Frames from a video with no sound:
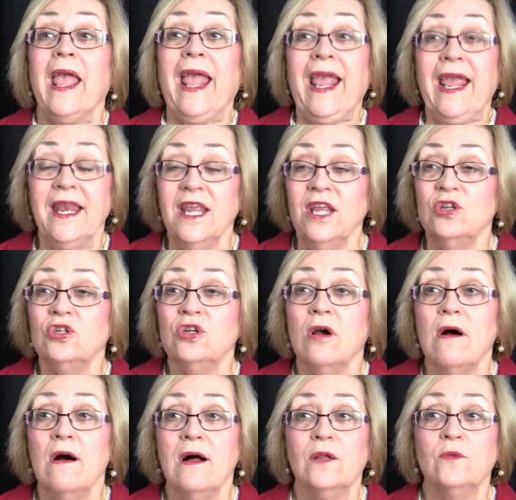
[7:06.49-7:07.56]
any
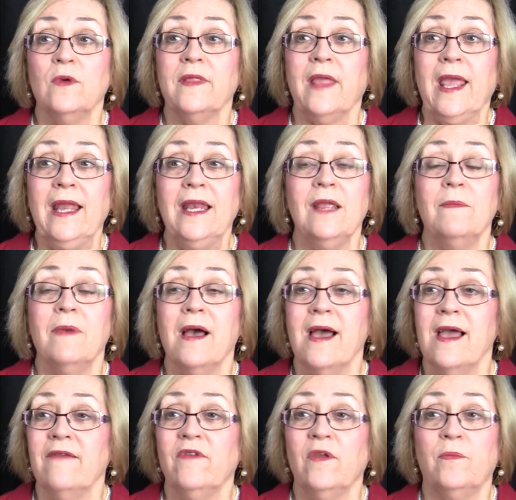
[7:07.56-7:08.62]
child with any
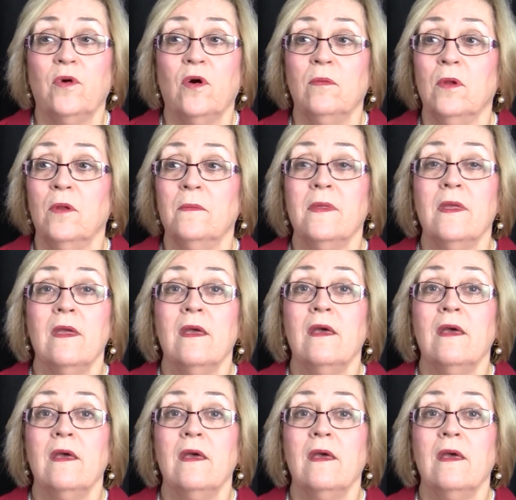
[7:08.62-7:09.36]
behaviour problem,